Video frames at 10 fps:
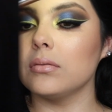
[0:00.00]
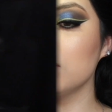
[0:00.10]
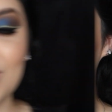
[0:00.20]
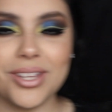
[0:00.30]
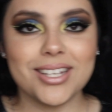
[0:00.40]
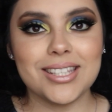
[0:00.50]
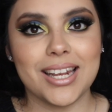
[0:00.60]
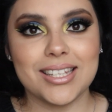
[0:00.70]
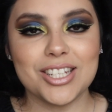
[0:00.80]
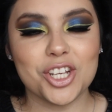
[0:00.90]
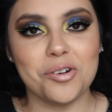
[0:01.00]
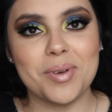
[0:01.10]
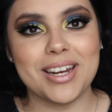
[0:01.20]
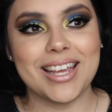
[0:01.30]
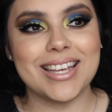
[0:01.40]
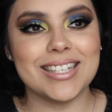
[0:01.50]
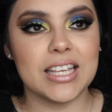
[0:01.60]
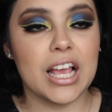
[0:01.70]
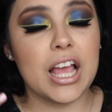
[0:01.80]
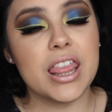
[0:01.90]
So this, ladies and gentlemen, is
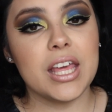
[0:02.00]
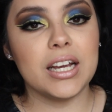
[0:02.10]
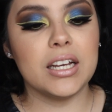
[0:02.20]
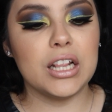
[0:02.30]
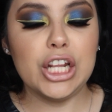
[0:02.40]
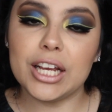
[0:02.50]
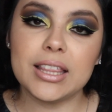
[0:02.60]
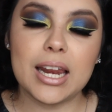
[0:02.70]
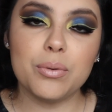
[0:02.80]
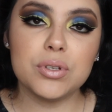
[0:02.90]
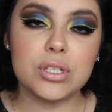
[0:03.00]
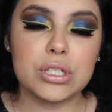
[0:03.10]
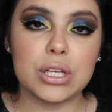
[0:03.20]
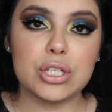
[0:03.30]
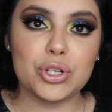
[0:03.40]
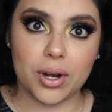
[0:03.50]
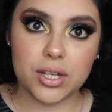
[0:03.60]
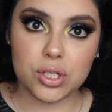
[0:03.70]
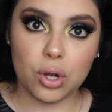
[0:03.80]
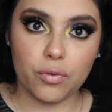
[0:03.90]
the look that I was
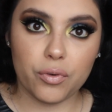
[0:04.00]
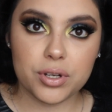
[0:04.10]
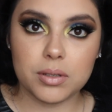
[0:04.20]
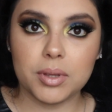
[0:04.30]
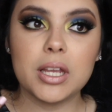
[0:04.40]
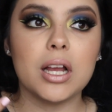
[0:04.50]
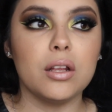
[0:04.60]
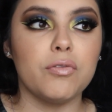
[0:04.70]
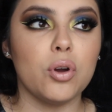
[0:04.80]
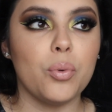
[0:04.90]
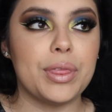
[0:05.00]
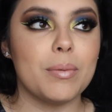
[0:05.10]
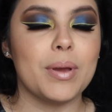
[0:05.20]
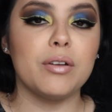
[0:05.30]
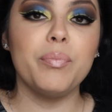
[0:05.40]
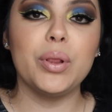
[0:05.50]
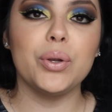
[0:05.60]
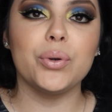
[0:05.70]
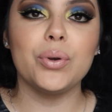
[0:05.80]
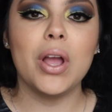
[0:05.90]
trying to go for, something colorful with a bit of
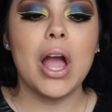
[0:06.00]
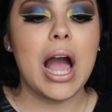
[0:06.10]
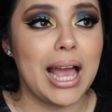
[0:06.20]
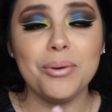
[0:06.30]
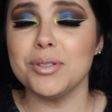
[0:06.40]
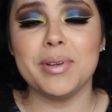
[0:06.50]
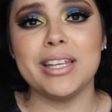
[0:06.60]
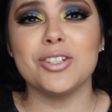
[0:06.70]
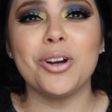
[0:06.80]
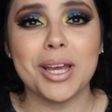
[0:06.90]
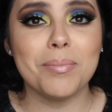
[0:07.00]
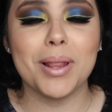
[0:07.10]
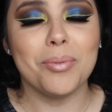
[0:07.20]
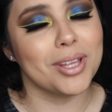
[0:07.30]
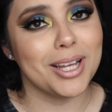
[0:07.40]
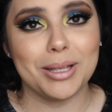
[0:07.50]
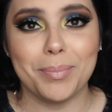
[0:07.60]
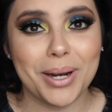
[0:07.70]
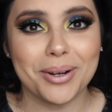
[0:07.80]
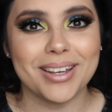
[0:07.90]
blue. I was meaning to go ahead and play with color,
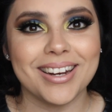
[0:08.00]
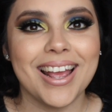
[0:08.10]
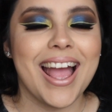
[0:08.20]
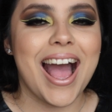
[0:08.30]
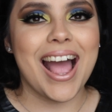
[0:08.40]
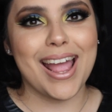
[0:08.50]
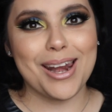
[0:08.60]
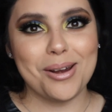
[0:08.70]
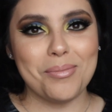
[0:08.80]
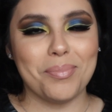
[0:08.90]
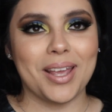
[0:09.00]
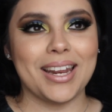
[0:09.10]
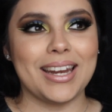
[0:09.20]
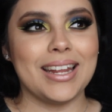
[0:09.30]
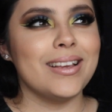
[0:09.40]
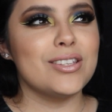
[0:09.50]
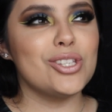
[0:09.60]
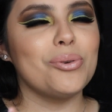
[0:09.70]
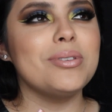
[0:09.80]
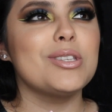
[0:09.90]
period. I hadn't been
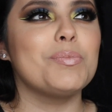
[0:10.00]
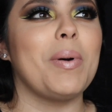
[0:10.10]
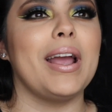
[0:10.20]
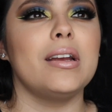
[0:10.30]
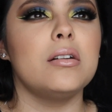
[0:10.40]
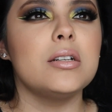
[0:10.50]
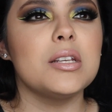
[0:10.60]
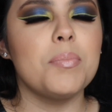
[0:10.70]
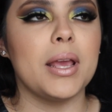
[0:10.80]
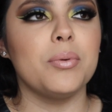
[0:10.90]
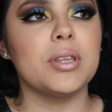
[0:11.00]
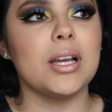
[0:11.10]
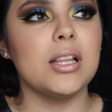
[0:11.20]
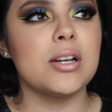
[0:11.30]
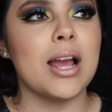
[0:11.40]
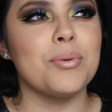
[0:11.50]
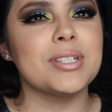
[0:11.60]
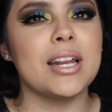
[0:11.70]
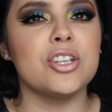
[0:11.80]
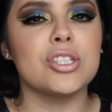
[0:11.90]
so inspired to play with color. I was
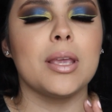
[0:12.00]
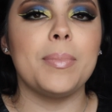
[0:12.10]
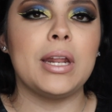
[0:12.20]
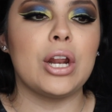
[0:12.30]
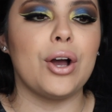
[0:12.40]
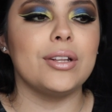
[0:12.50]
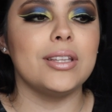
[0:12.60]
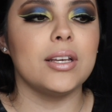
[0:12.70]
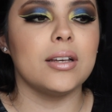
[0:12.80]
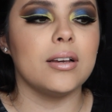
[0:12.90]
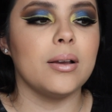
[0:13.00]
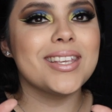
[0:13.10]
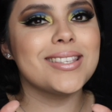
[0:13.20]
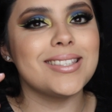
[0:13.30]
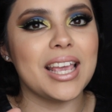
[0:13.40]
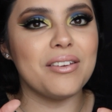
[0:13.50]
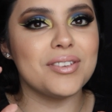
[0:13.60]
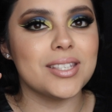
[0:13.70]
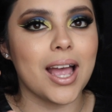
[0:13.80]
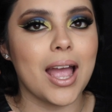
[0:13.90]
kind of just keeping it on the safe
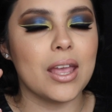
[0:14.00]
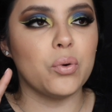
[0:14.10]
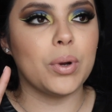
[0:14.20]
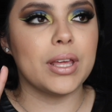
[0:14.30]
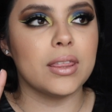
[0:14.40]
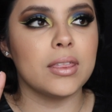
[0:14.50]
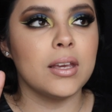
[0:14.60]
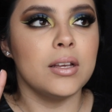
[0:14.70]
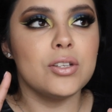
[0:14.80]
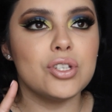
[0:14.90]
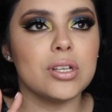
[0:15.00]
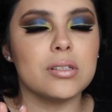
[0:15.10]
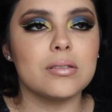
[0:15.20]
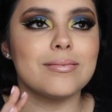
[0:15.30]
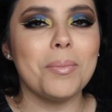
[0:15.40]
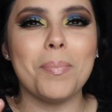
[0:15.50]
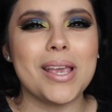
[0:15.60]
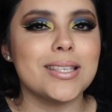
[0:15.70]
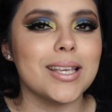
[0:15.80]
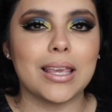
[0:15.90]
side with just the
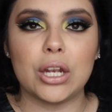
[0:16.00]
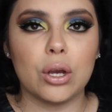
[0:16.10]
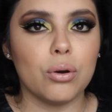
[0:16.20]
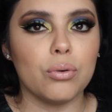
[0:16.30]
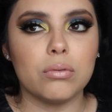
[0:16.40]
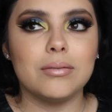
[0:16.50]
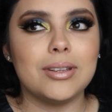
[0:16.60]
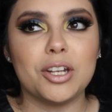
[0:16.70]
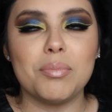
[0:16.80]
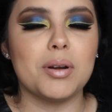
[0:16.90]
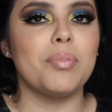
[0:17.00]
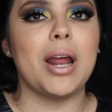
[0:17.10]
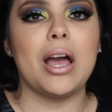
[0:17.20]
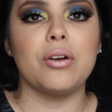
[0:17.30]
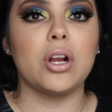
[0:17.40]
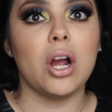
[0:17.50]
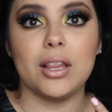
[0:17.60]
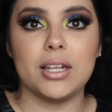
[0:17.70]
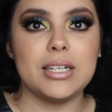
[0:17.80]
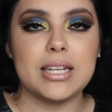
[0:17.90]
basic, you know, a little bit of brown,
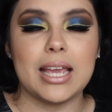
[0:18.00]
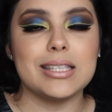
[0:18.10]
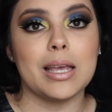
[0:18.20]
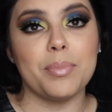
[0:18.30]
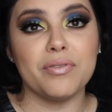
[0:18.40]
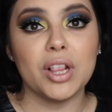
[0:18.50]
call it a day type of